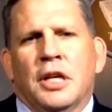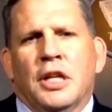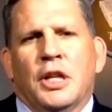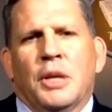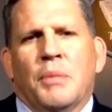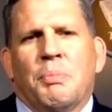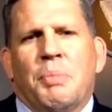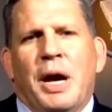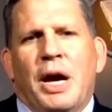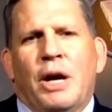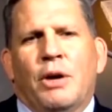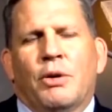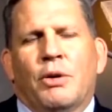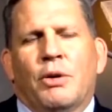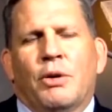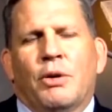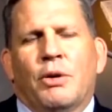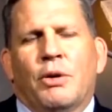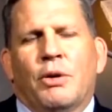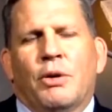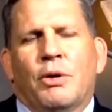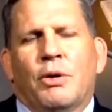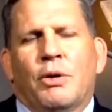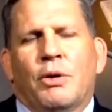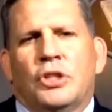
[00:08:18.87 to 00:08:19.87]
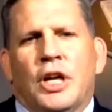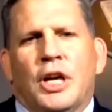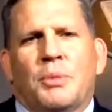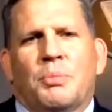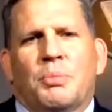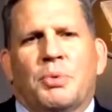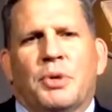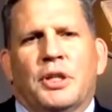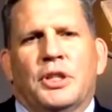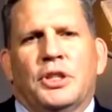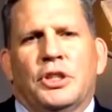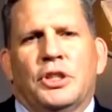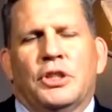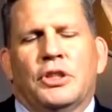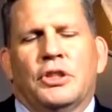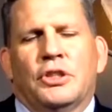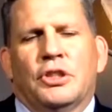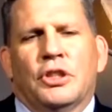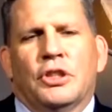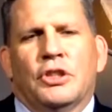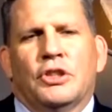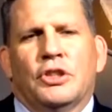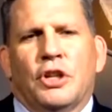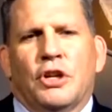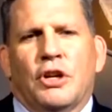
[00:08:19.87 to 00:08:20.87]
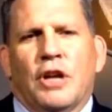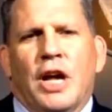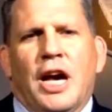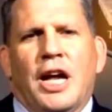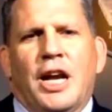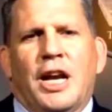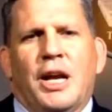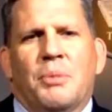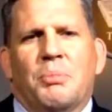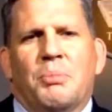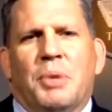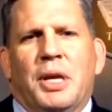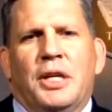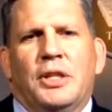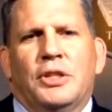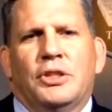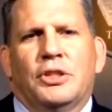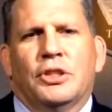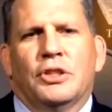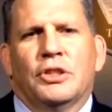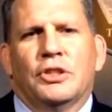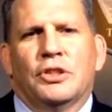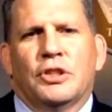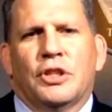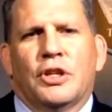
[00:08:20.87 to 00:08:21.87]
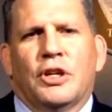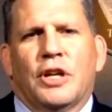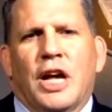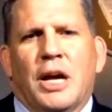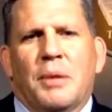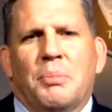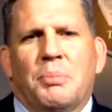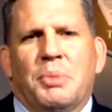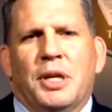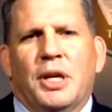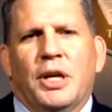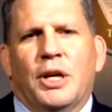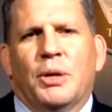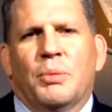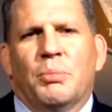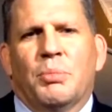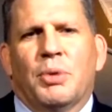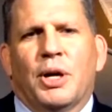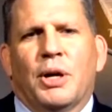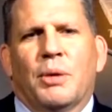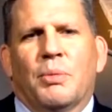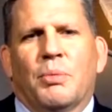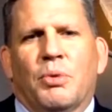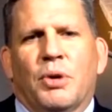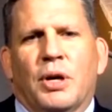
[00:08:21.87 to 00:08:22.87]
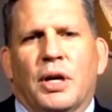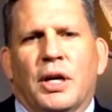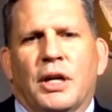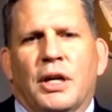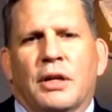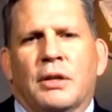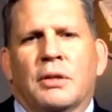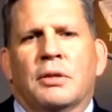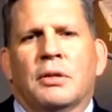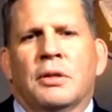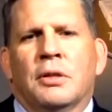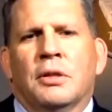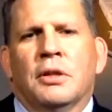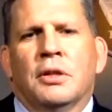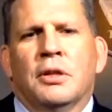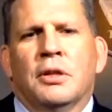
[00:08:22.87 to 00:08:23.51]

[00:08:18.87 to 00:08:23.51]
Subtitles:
And the power of these tech bridges is they're not on bases, they're not behind barbed wire.